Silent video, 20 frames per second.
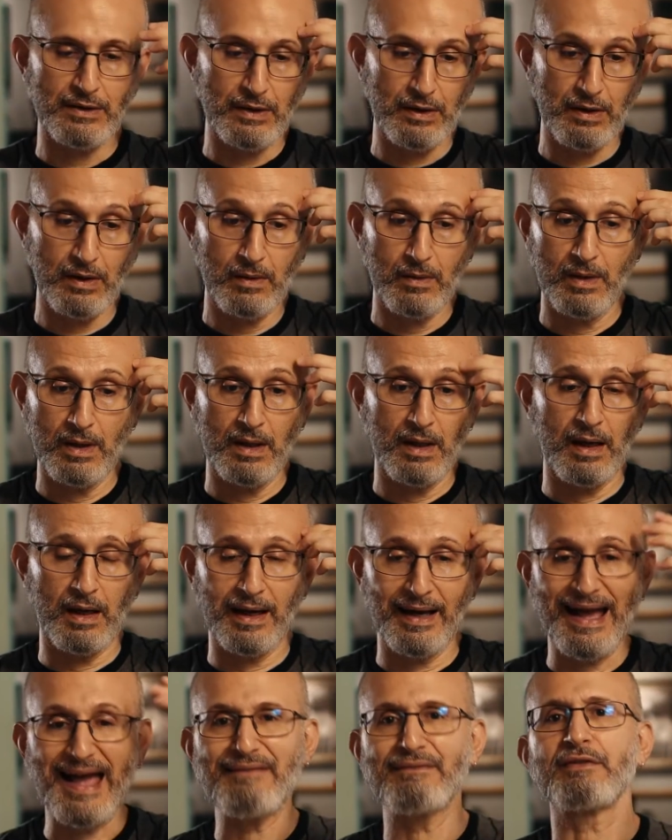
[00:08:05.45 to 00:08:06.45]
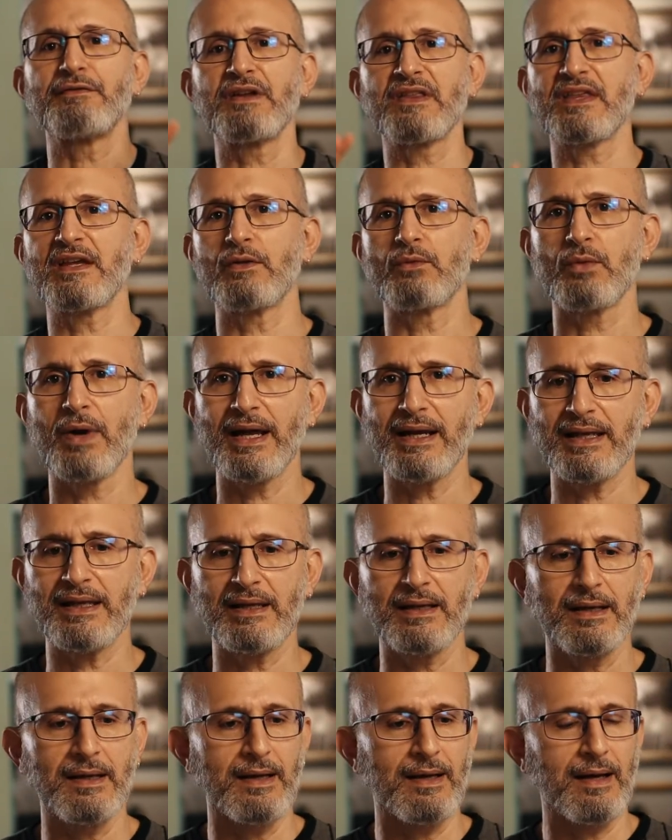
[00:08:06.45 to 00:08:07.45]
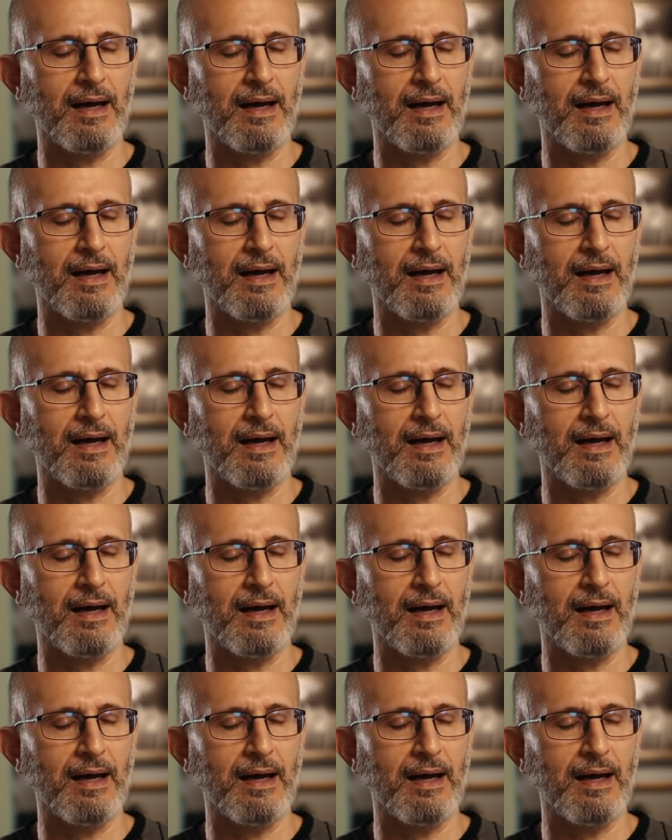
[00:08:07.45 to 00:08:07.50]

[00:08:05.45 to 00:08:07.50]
you know, I have everything ready.